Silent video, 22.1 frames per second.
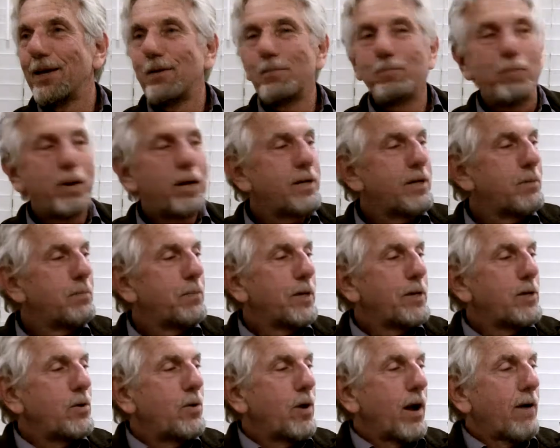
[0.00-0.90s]
But,
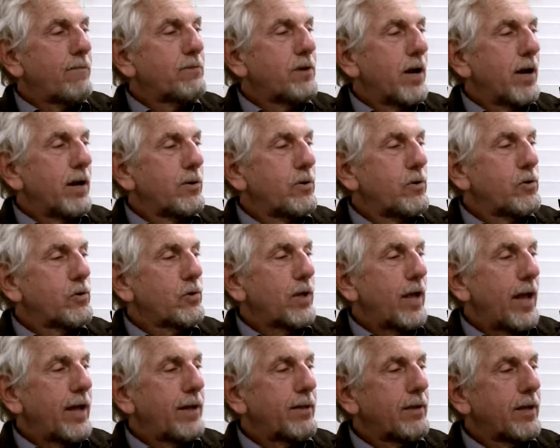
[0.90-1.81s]
but you have to
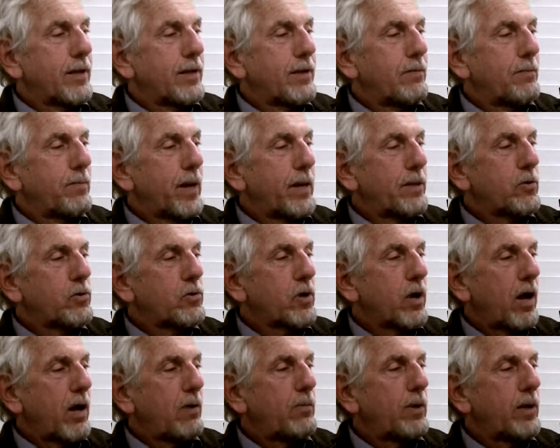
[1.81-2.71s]
understand that by the
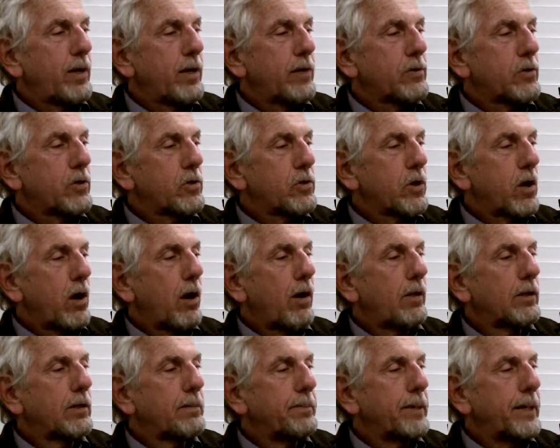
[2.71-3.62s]
time we get to
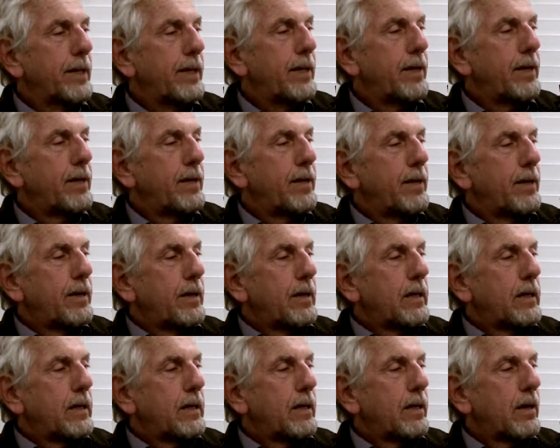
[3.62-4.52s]
Ptolemy,
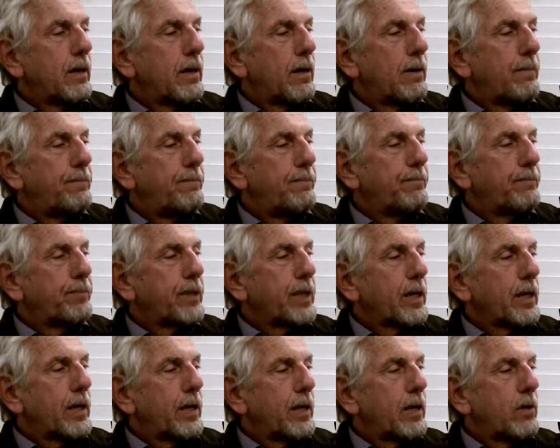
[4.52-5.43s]
um,
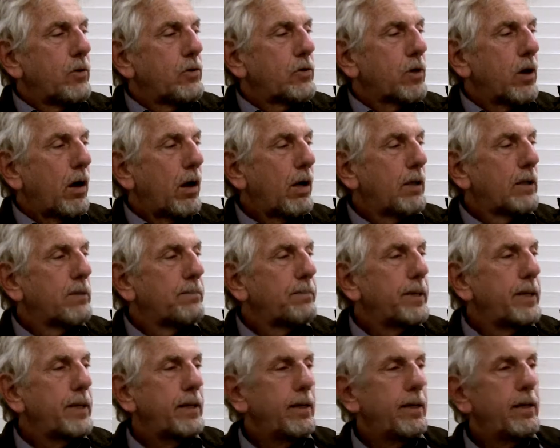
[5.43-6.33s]

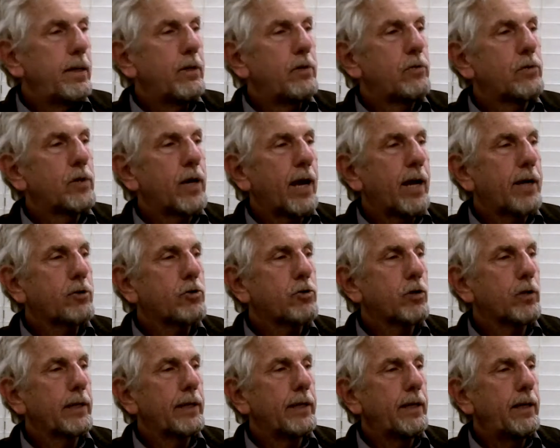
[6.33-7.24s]
Ptolemy is
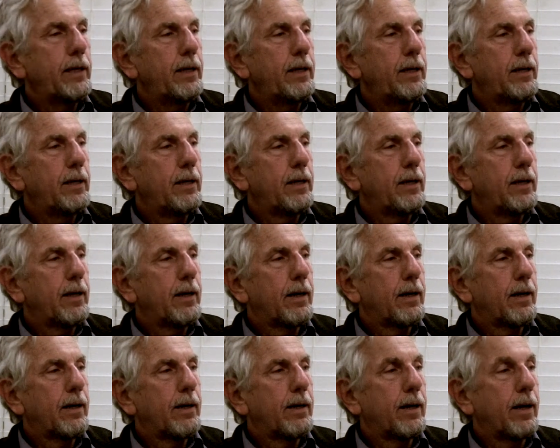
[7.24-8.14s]
actually
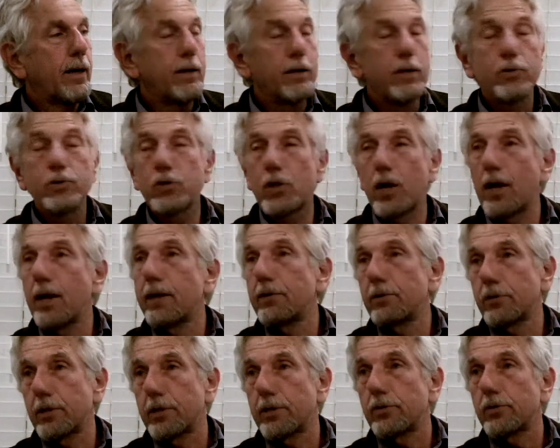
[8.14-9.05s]
uh, a
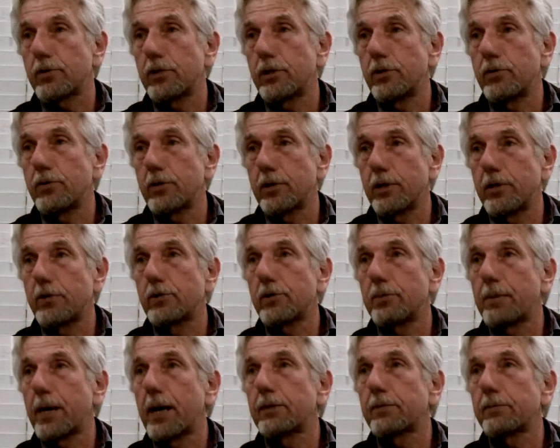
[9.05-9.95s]
scientist, he's a, he's
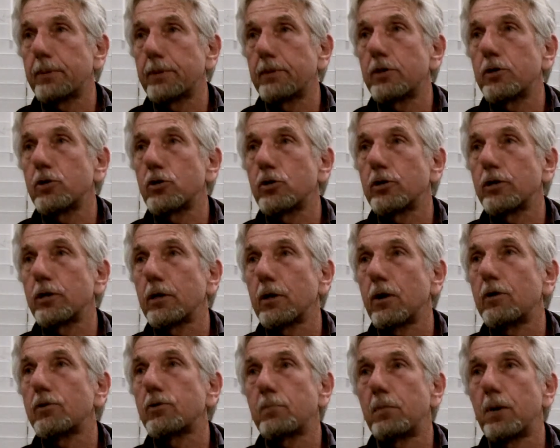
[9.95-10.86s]
a mathematician, a
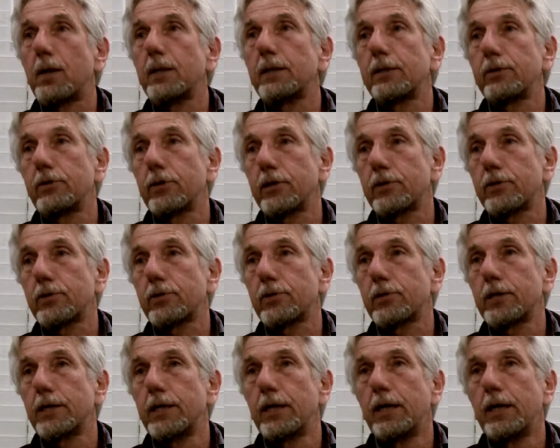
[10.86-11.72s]
cosmologist,